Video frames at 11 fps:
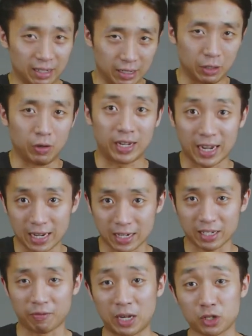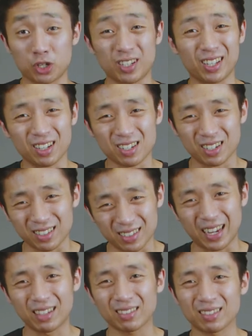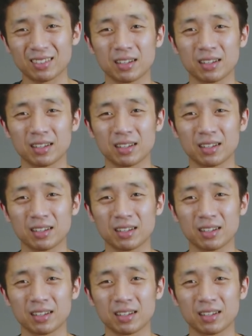again, as I mentioned, it doesn't dent.